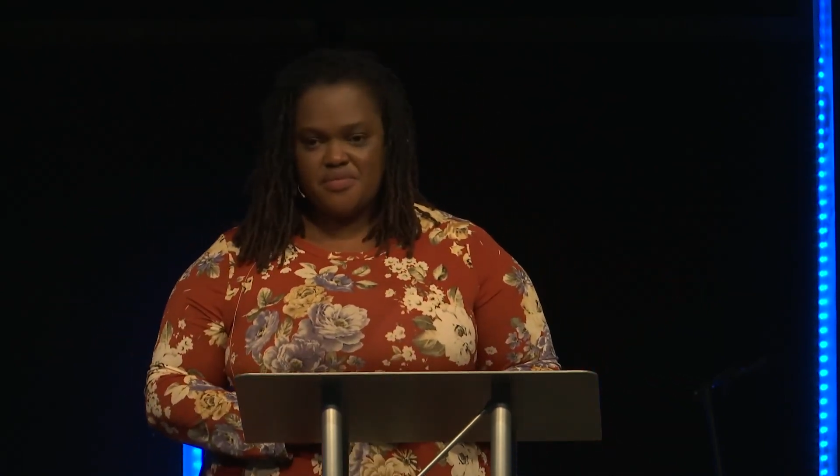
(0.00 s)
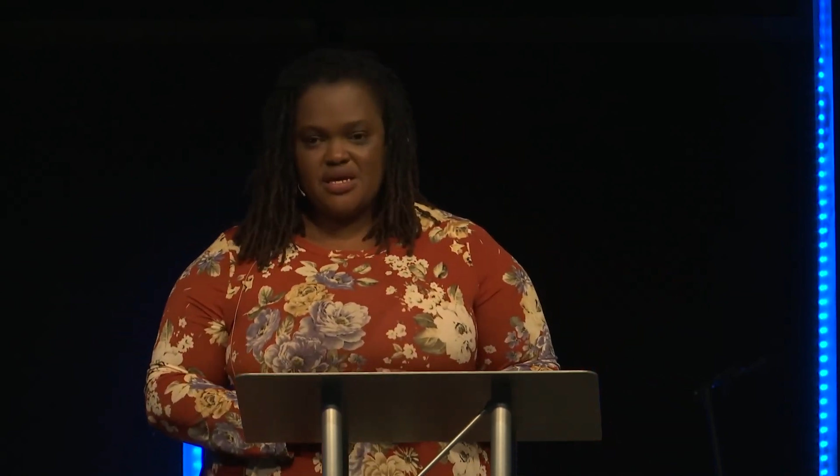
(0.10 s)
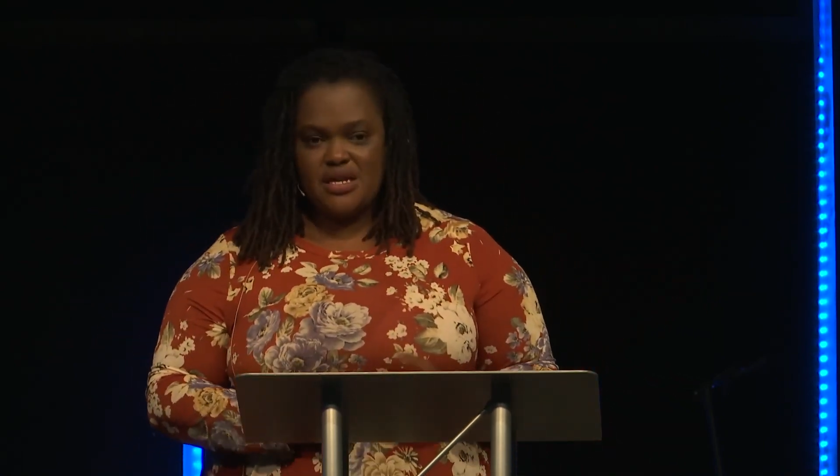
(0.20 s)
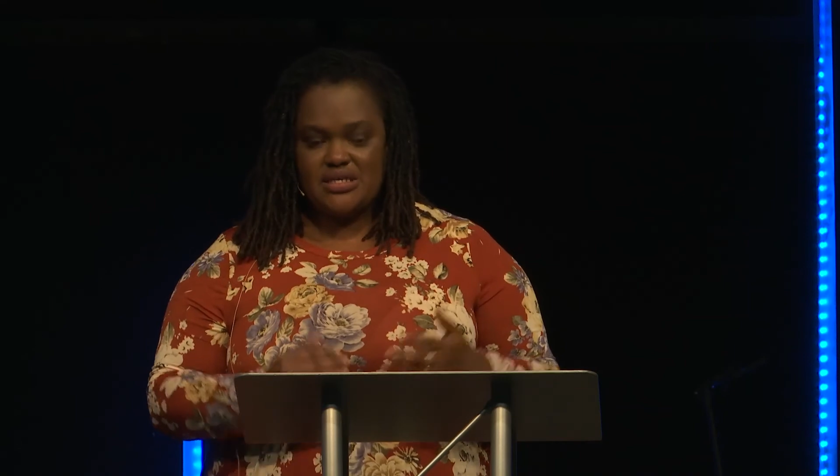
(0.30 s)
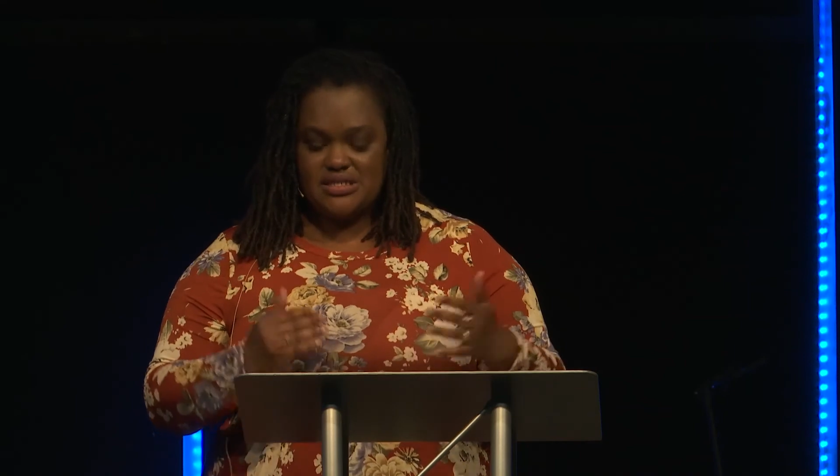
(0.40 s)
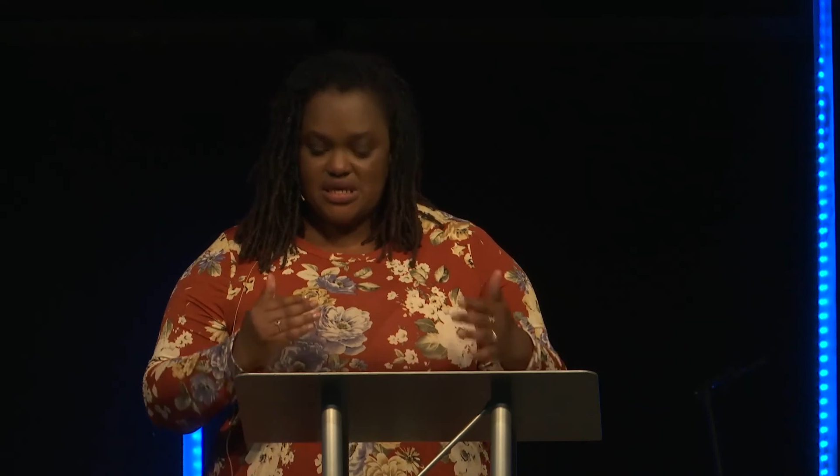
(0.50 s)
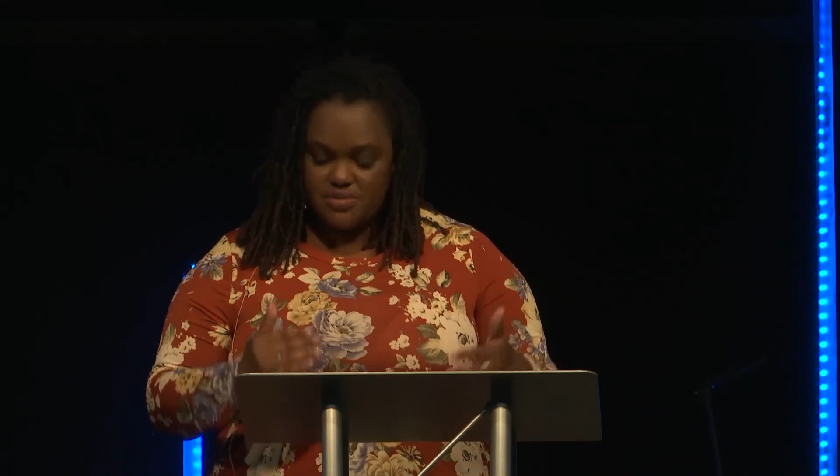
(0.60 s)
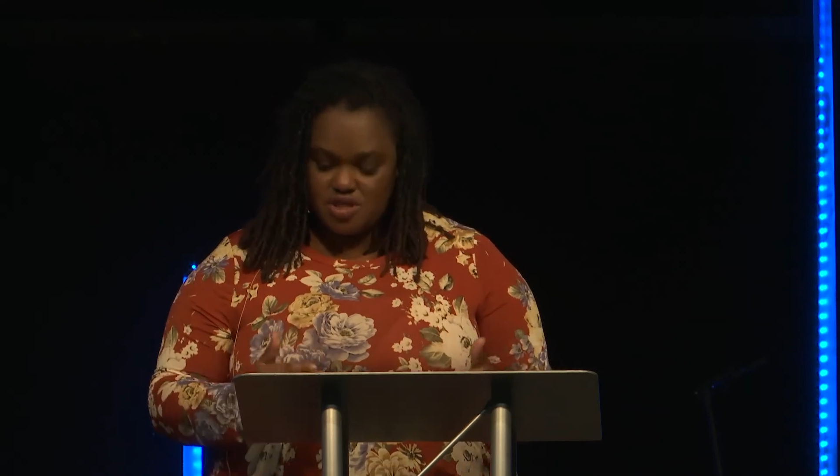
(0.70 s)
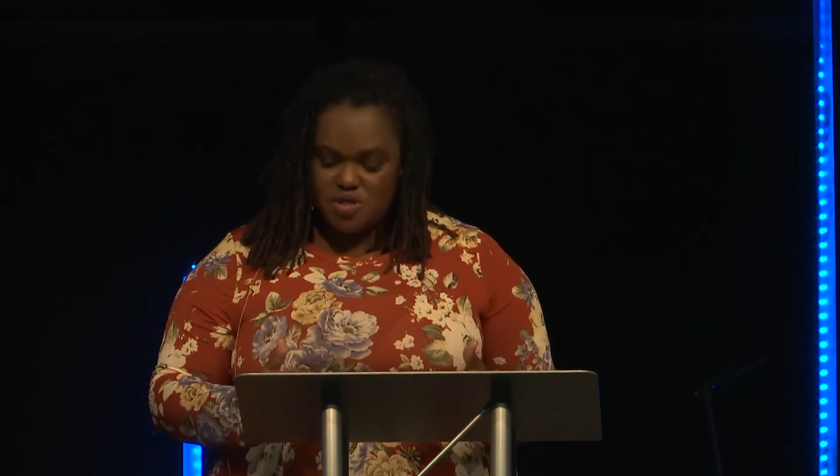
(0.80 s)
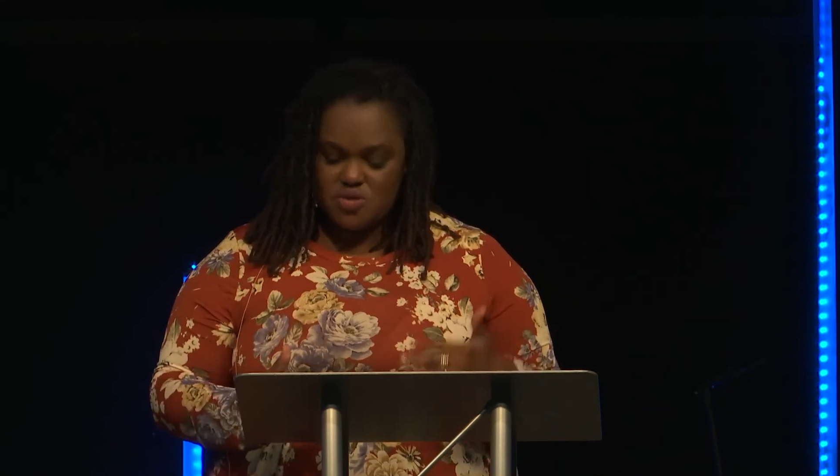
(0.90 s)
and I
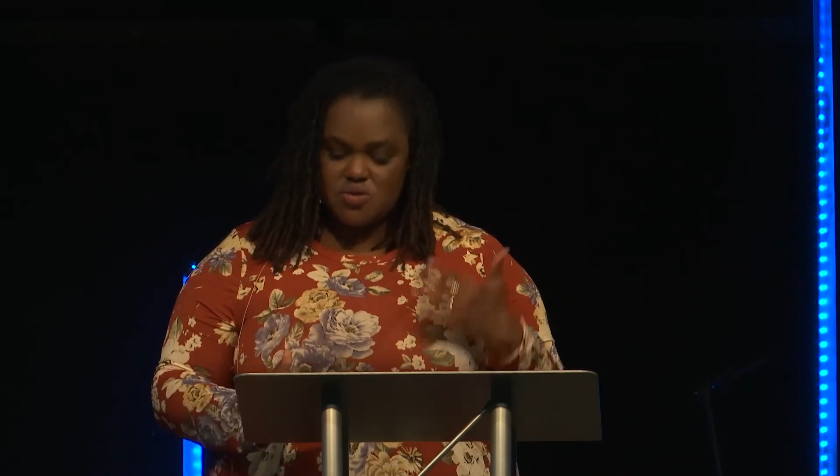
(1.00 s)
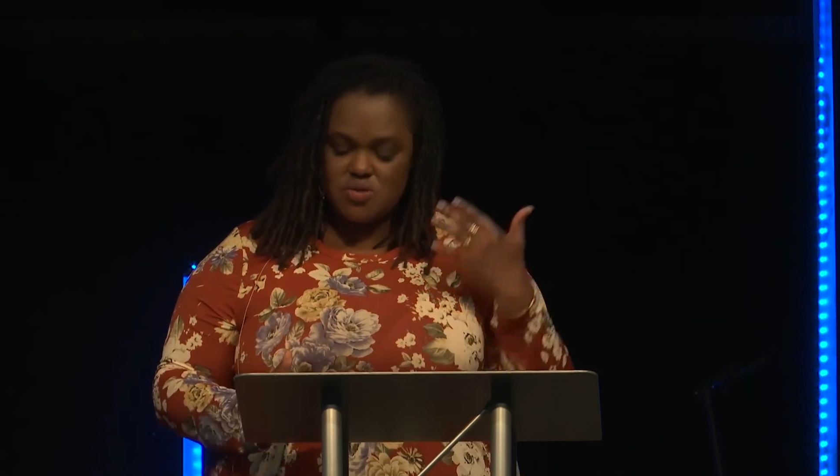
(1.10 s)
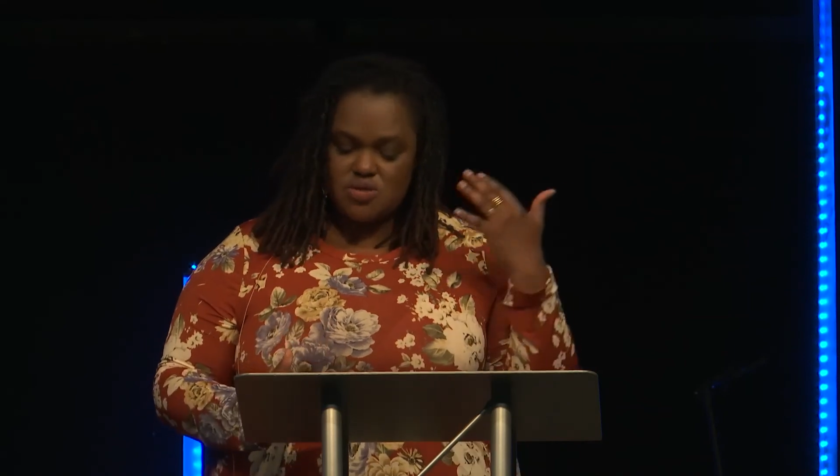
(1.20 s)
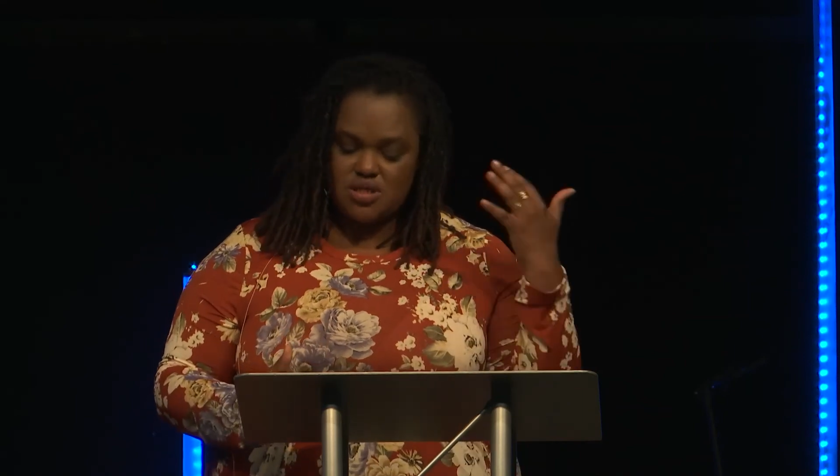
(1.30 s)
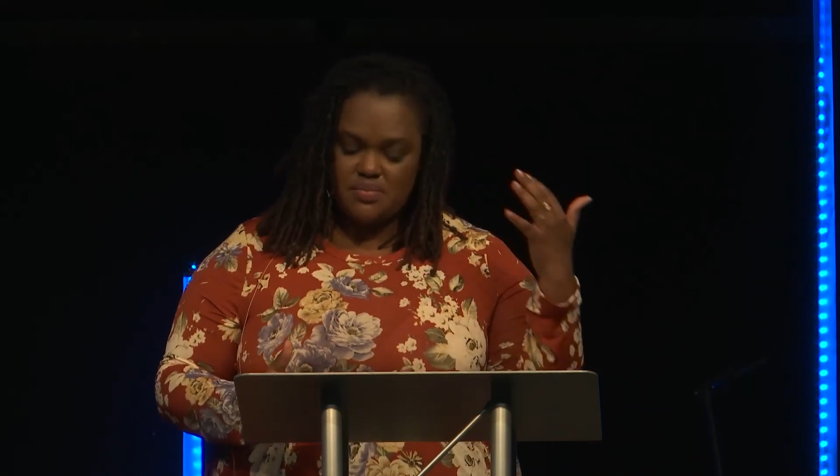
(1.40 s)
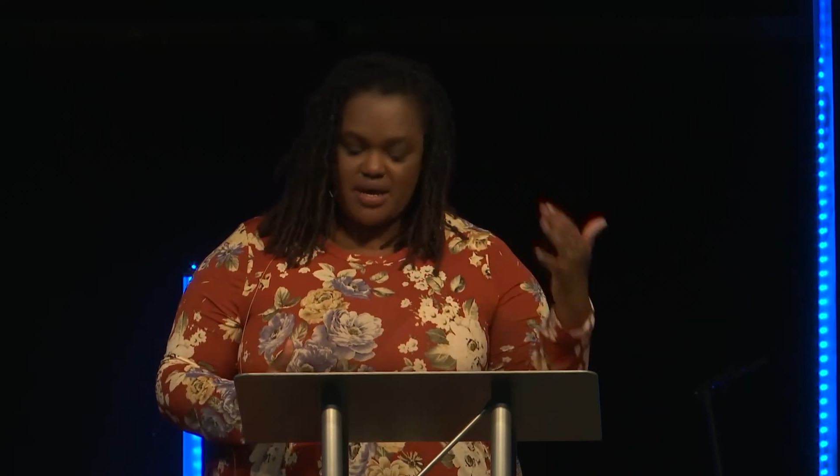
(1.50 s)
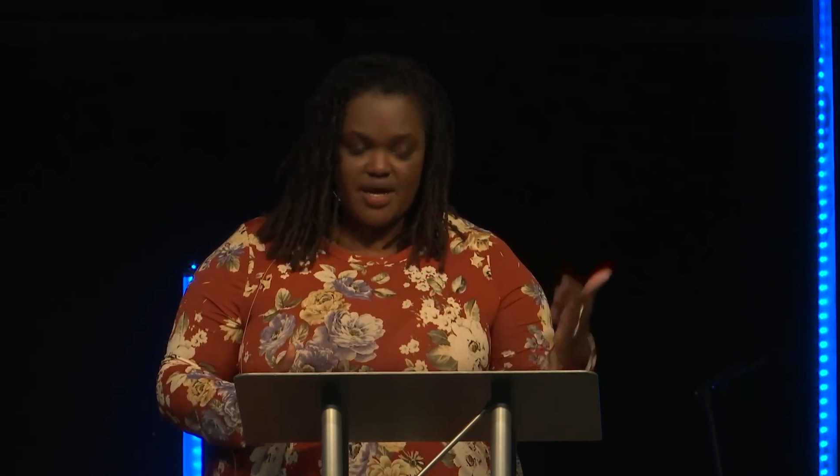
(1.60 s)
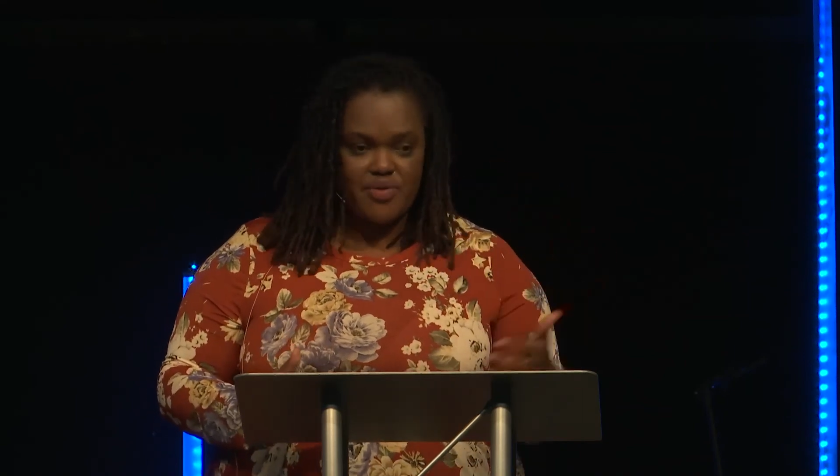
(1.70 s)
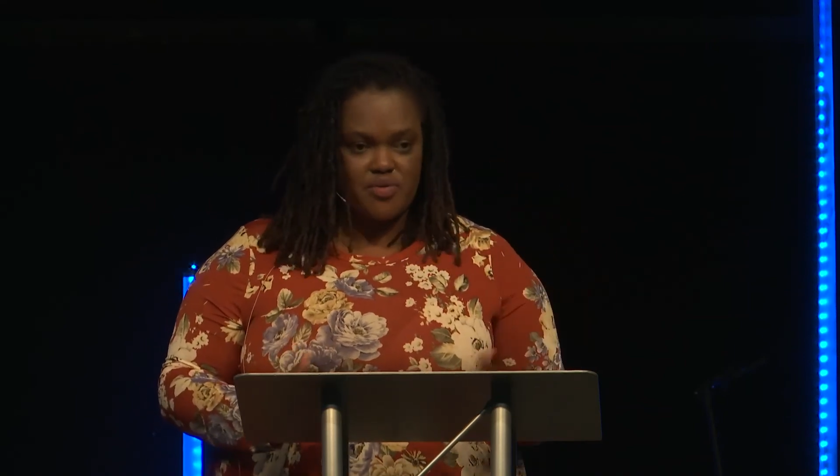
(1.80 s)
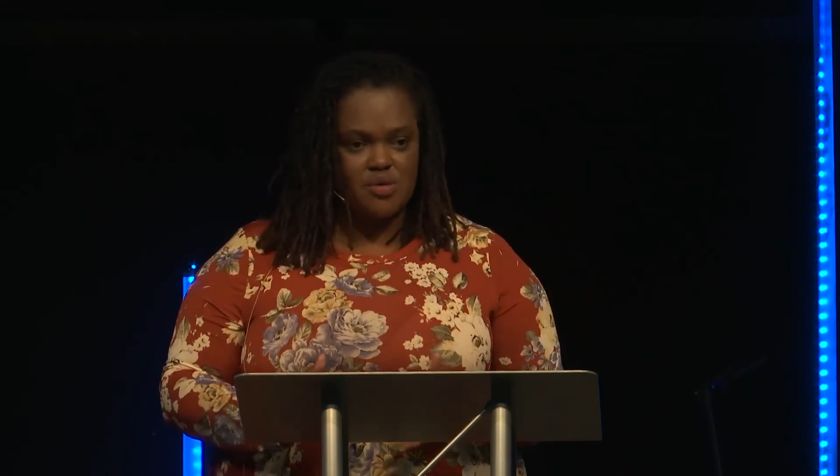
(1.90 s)
tiptoe to the
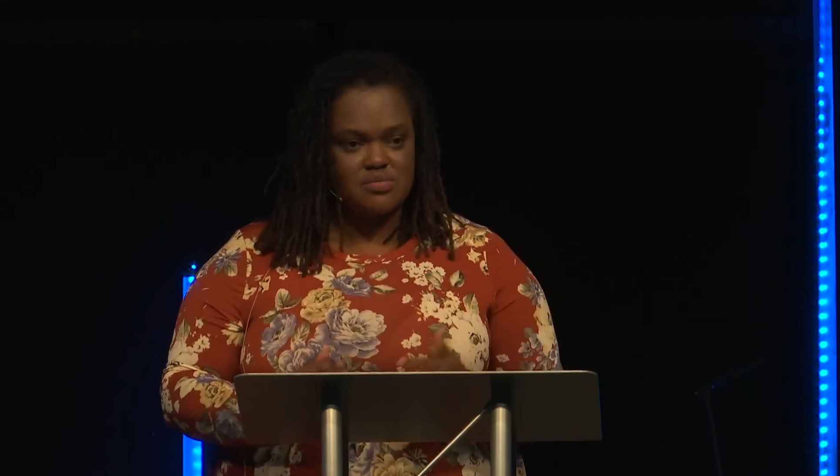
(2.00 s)
bathroom